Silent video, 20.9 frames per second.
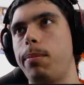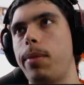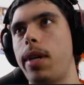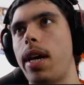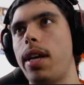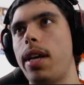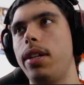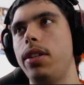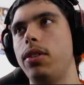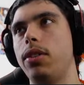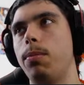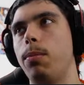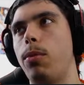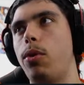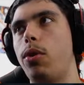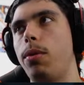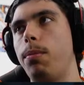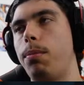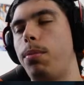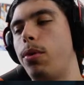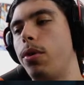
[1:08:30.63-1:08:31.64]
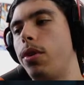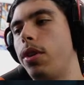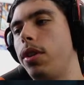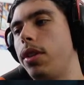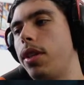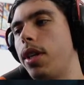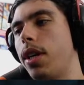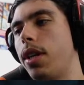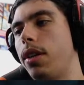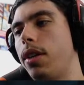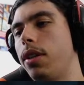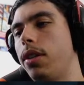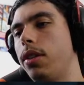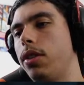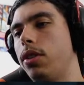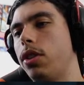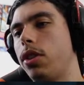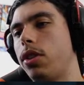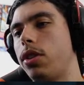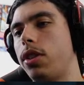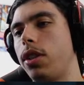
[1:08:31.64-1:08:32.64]
Plan is more important than
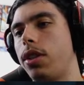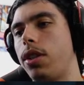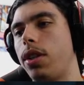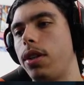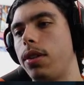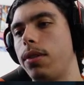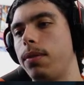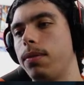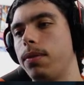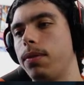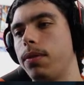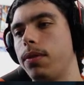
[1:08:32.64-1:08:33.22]
just sitting.